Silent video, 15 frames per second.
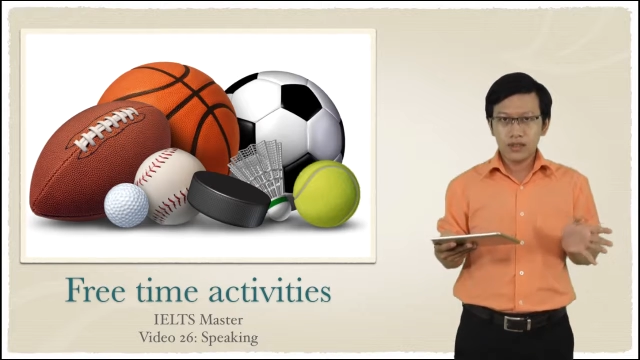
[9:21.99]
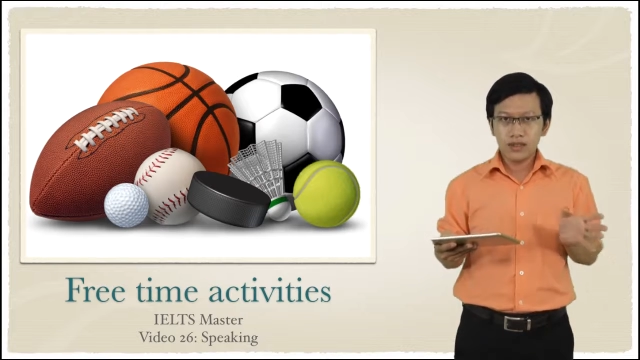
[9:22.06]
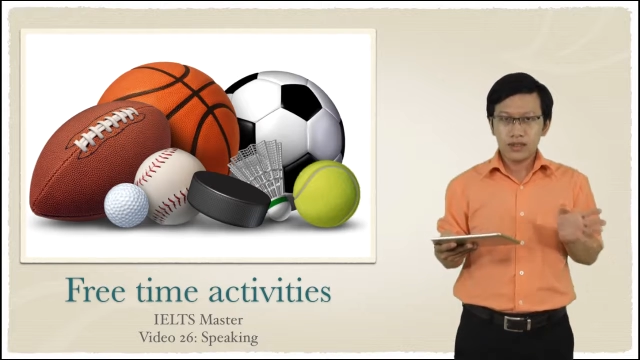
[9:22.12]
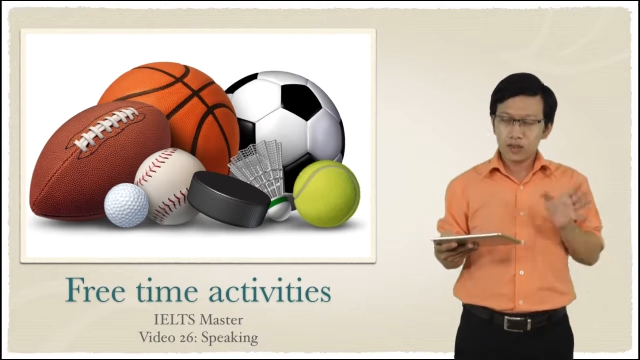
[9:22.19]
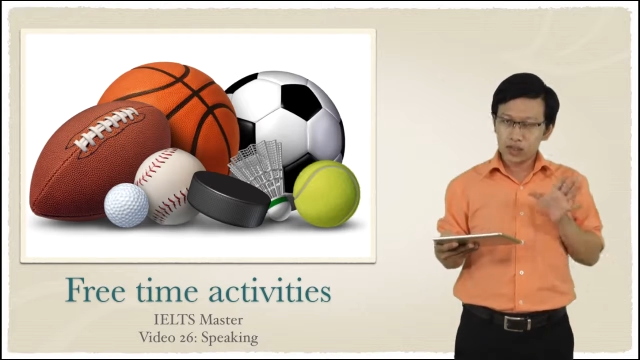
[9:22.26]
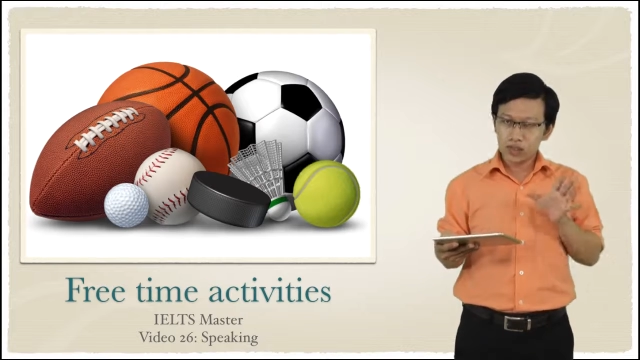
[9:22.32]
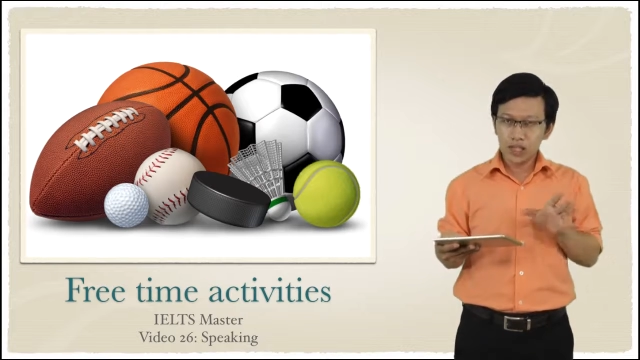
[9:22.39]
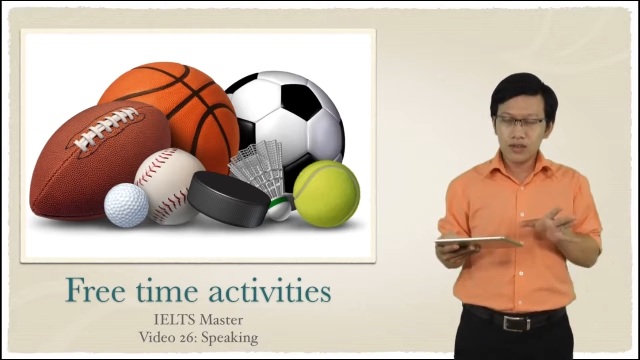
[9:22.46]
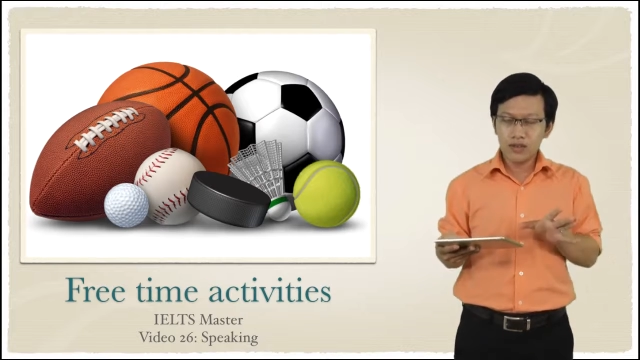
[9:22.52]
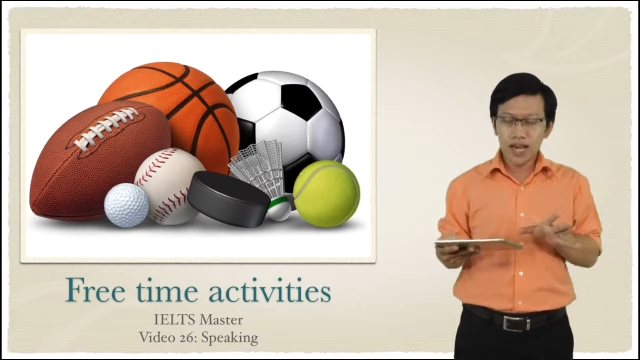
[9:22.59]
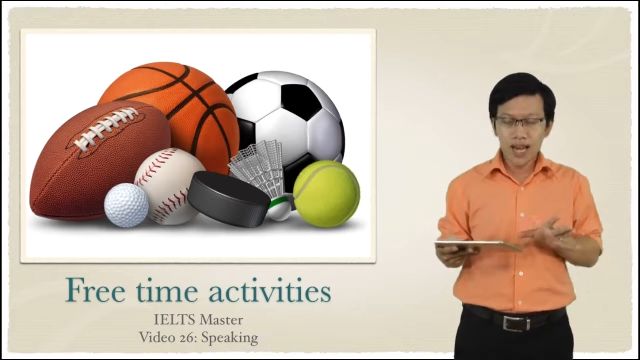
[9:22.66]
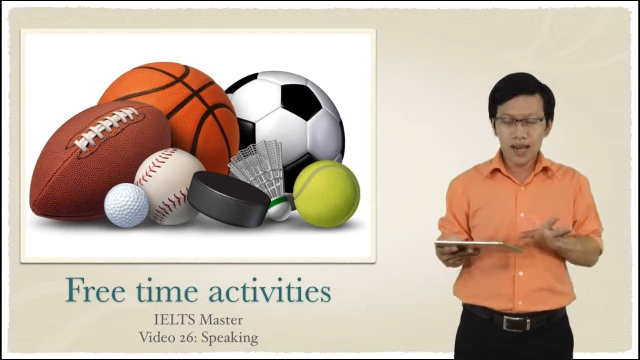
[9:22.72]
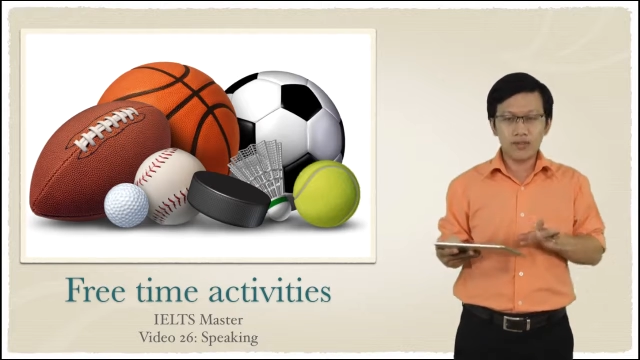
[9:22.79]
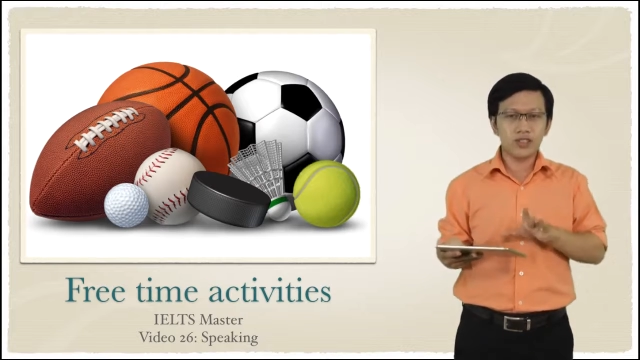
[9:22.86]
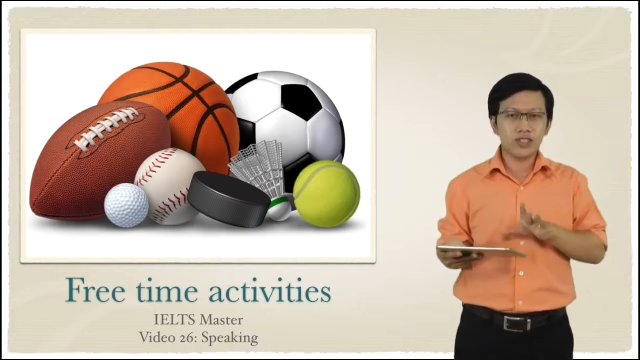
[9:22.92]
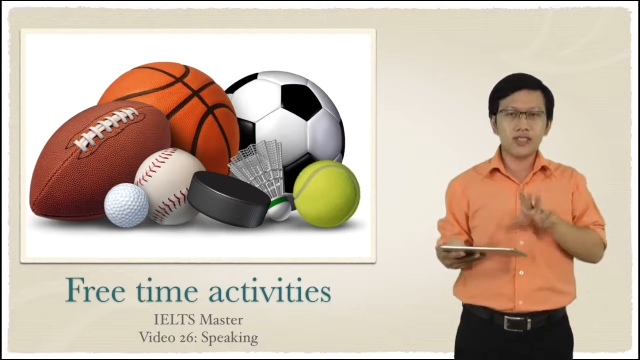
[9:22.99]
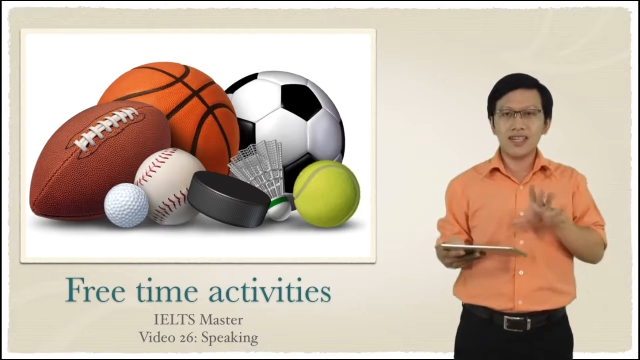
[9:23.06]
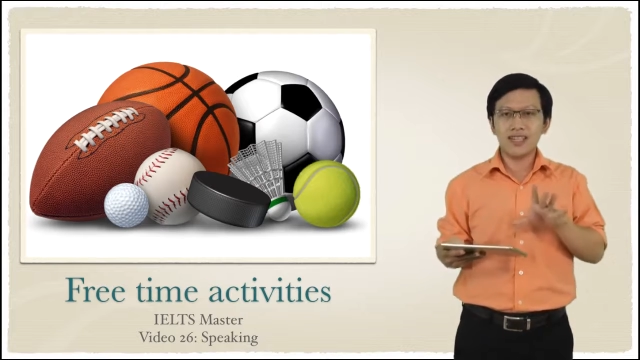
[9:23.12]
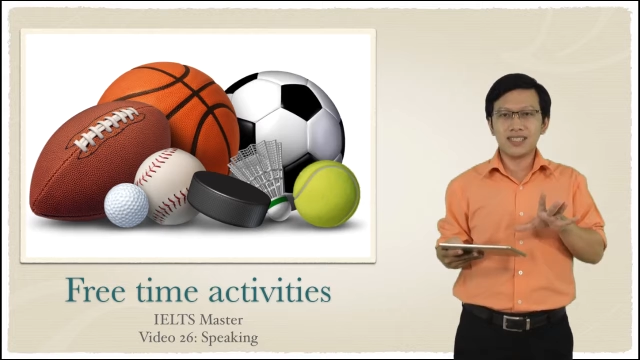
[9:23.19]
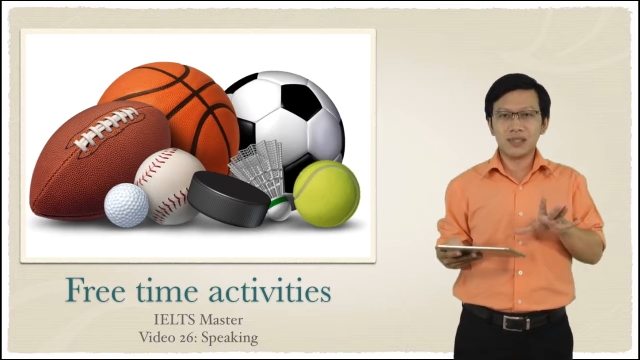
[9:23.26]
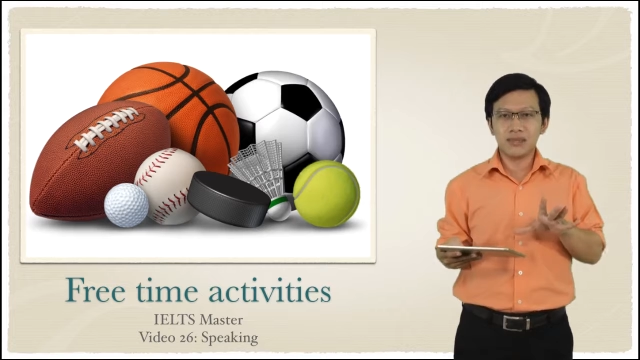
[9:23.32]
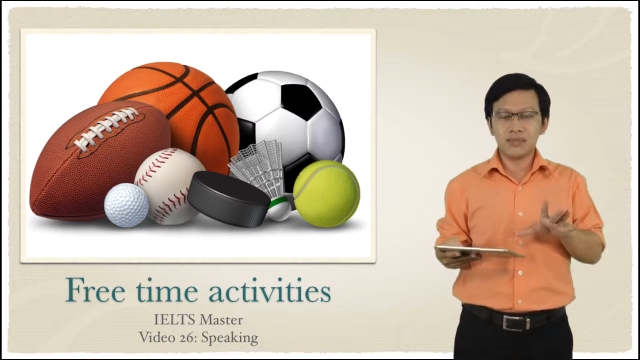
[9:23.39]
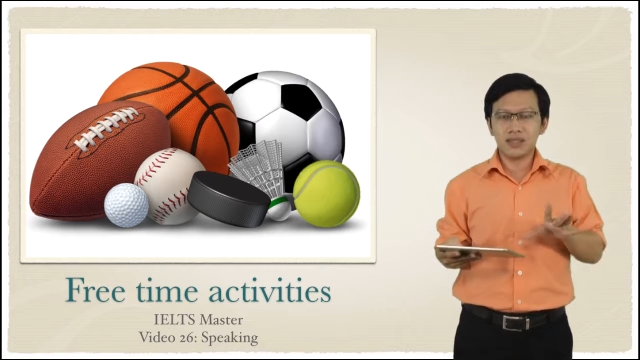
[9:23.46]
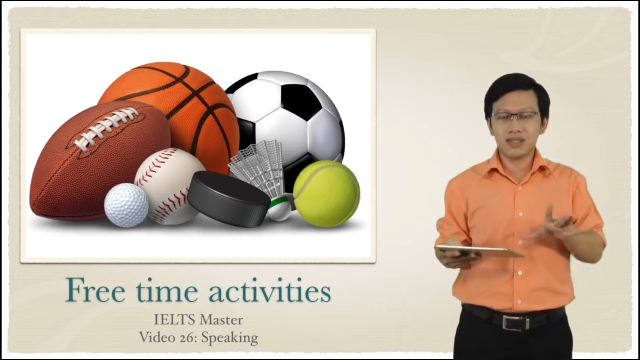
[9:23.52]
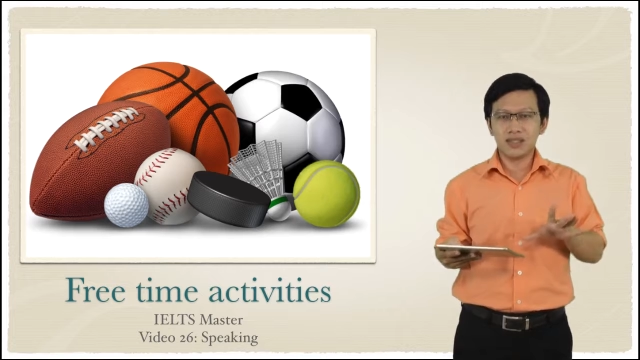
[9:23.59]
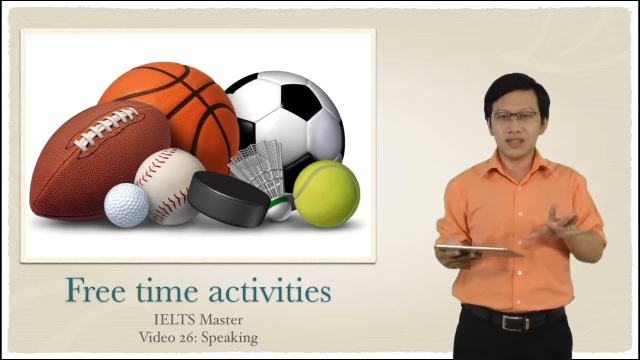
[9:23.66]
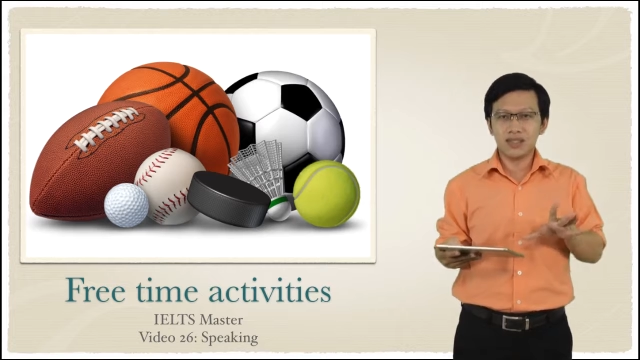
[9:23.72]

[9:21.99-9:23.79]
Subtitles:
You still have to say something